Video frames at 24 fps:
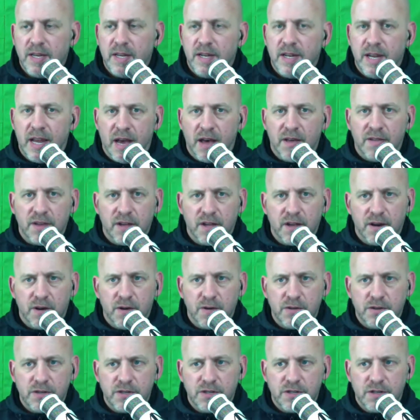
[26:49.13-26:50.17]
Now the
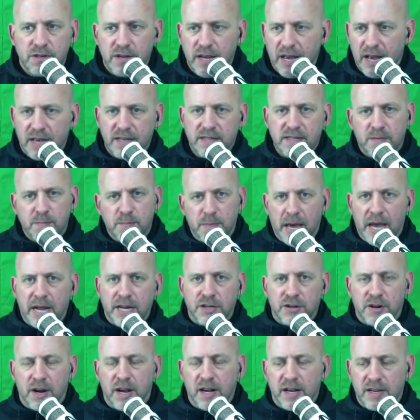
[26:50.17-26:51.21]
coach has to
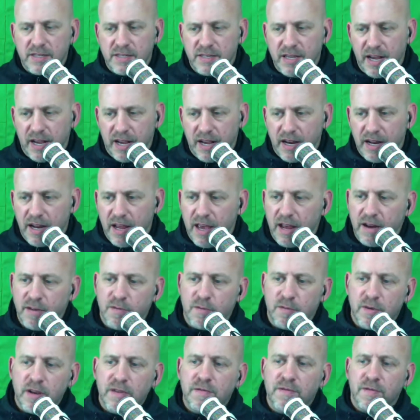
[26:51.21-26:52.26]
backtrack a second and
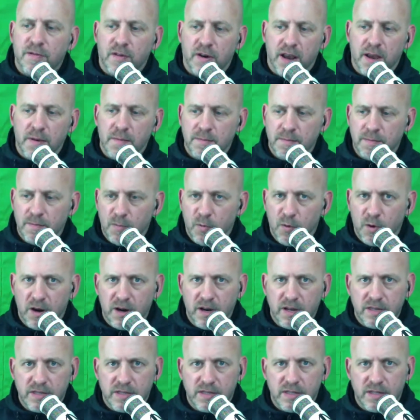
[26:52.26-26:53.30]
reframe what it
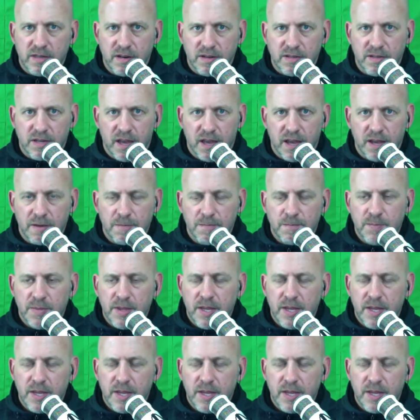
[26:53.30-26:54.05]
is they're saying.